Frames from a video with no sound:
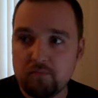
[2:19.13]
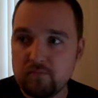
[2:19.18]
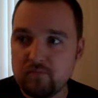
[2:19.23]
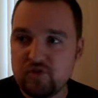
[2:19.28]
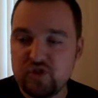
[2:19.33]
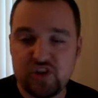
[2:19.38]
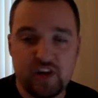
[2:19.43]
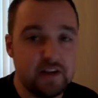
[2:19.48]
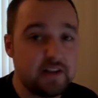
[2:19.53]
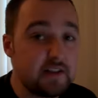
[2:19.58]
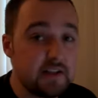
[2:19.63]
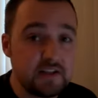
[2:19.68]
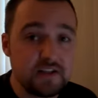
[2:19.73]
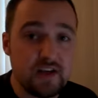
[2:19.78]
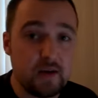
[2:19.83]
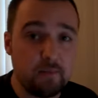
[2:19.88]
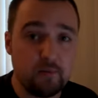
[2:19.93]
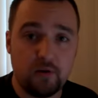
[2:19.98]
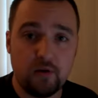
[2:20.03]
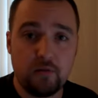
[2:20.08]
shake things
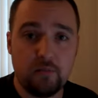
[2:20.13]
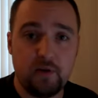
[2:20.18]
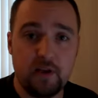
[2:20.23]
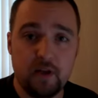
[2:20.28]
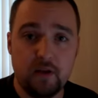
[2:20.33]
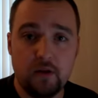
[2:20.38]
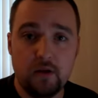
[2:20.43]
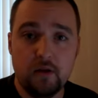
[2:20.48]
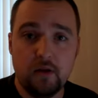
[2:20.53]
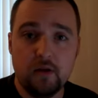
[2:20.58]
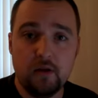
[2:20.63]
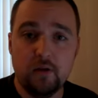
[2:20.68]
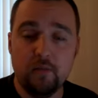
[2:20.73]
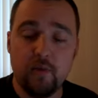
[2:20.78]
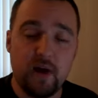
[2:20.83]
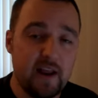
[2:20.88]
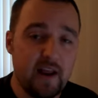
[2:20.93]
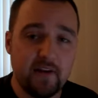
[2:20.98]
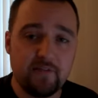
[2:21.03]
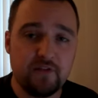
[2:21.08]
up a little bit. You
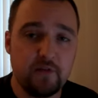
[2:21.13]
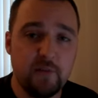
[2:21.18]
might have